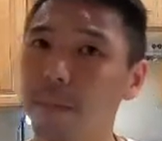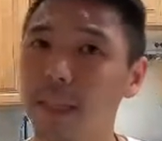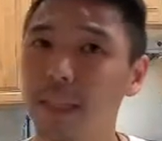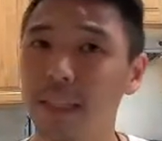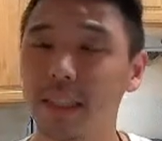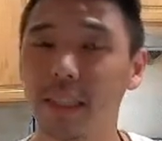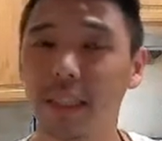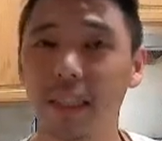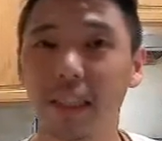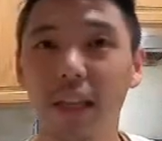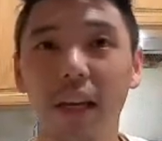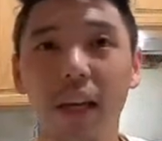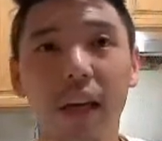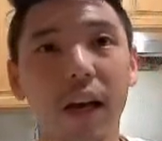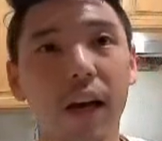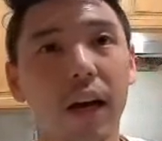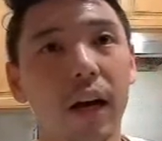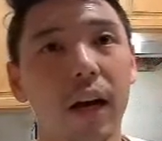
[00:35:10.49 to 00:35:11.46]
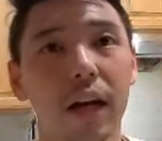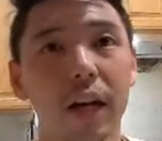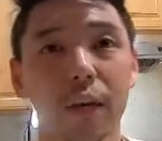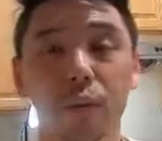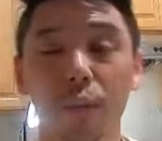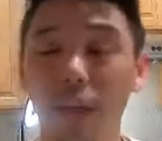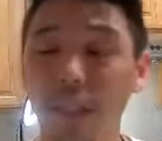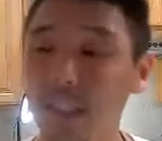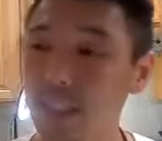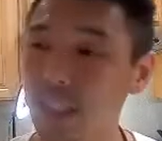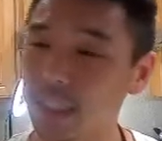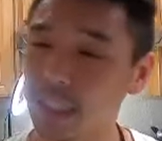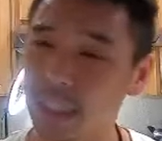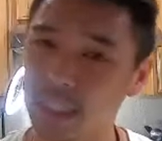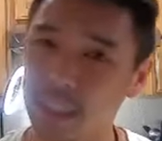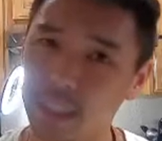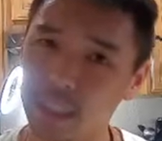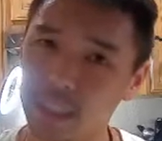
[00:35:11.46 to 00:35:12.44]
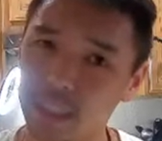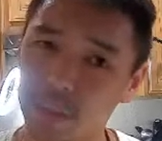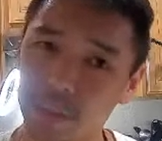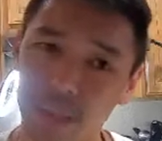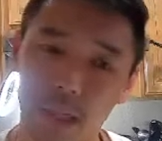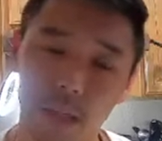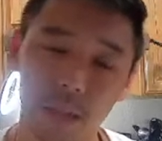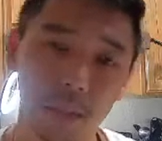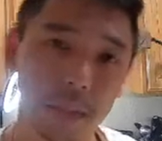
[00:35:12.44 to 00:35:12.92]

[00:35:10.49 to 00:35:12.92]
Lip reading: PST, and Wednesdays at 6 p.m.